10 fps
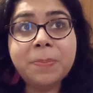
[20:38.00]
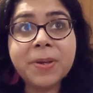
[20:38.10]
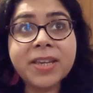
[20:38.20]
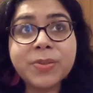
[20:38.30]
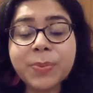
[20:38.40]

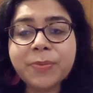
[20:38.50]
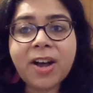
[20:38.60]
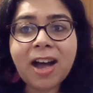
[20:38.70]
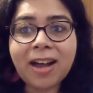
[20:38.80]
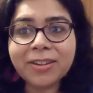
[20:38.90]
because we were
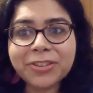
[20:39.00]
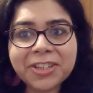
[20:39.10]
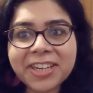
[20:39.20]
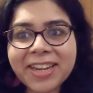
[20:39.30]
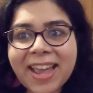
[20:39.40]

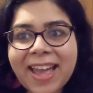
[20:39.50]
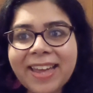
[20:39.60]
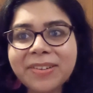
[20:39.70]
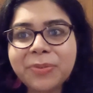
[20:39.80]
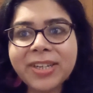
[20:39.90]
hungry
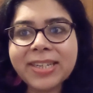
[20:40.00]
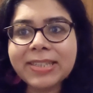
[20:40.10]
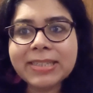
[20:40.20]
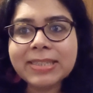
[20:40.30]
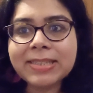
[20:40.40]
and we
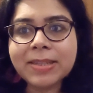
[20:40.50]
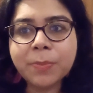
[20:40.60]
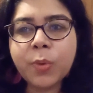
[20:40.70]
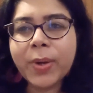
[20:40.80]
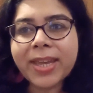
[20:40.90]
needed some
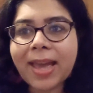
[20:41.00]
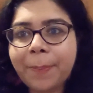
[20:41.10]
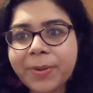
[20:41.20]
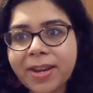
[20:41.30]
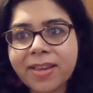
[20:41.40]
quick
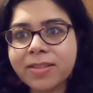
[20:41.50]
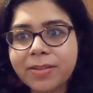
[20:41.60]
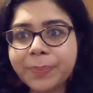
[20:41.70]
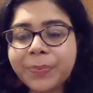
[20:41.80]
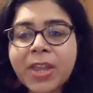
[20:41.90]
appetizer.